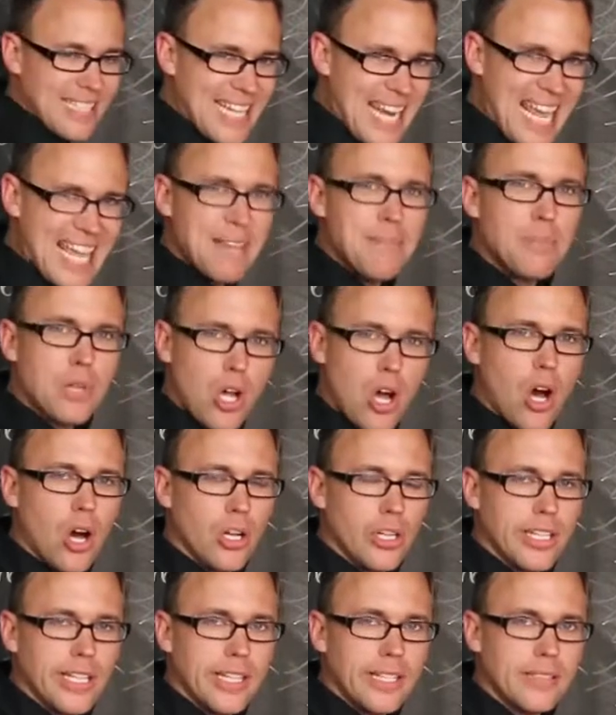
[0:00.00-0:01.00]
name
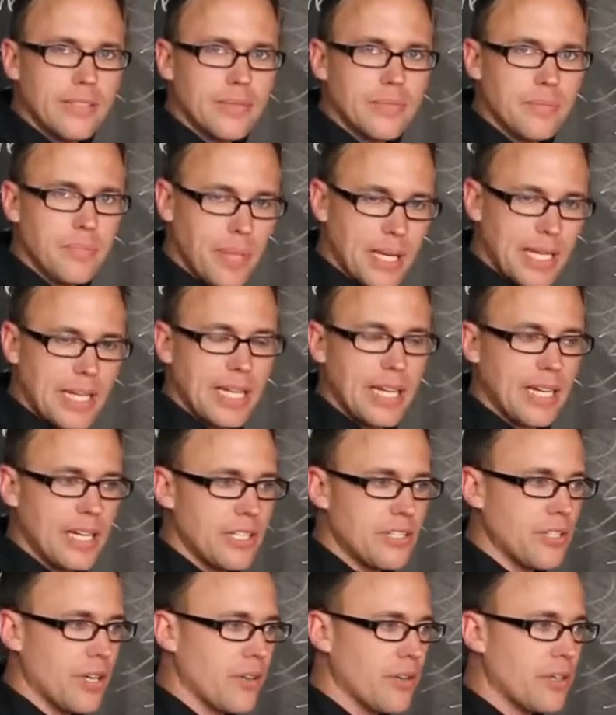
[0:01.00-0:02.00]
calling, picking on
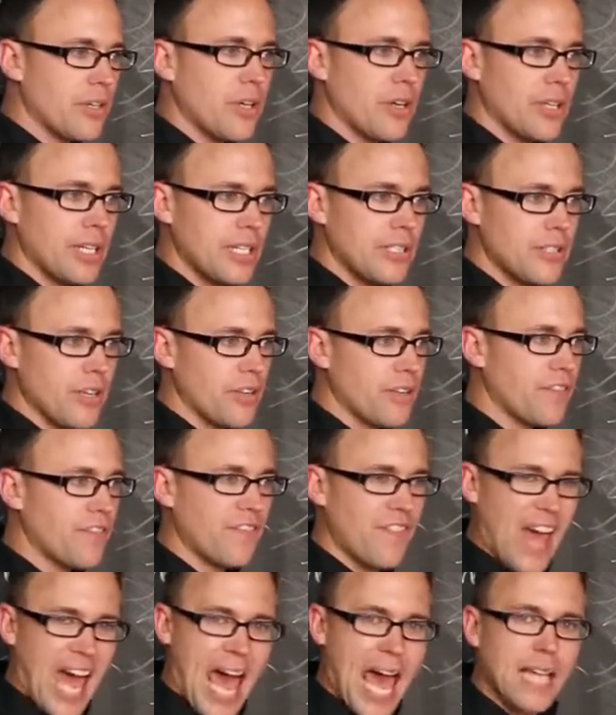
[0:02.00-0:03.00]
each other, calling each other
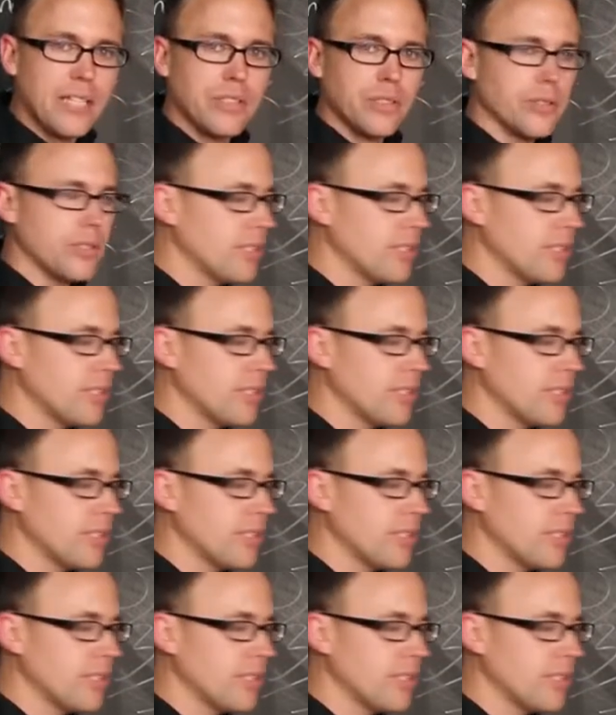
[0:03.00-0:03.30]
fat,